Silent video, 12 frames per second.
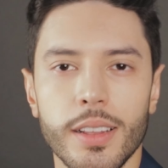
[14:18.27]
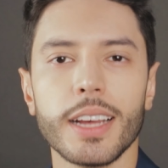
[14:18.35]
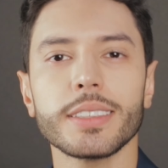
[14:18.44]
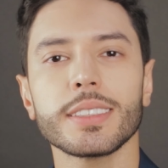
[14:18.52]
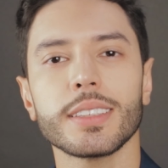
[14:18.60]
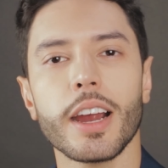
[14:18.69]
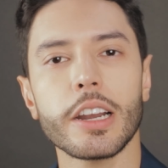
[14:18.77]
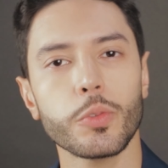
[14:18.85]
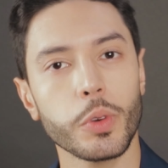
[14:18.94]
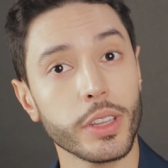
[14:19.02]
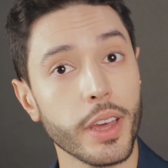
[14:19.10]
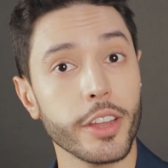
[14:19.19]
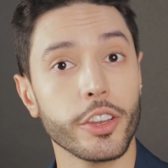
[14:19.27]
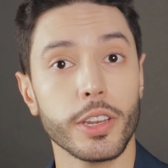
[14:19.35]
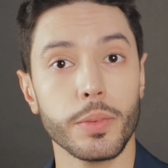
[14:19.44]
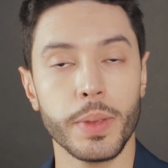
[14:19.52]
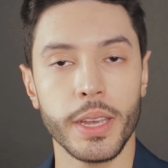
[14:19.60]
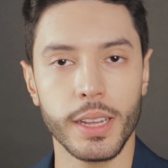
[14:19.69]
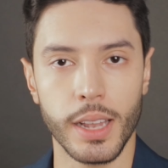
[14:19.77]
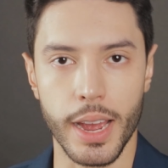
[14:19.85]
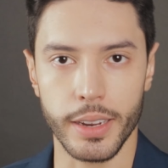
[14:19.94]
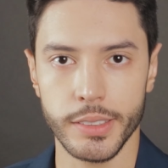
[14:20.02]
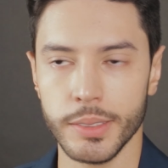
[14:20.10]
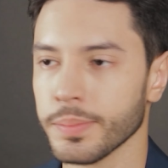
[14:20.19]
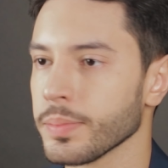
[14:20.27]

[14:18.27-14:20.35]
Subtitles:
Let's start with the HTTP client.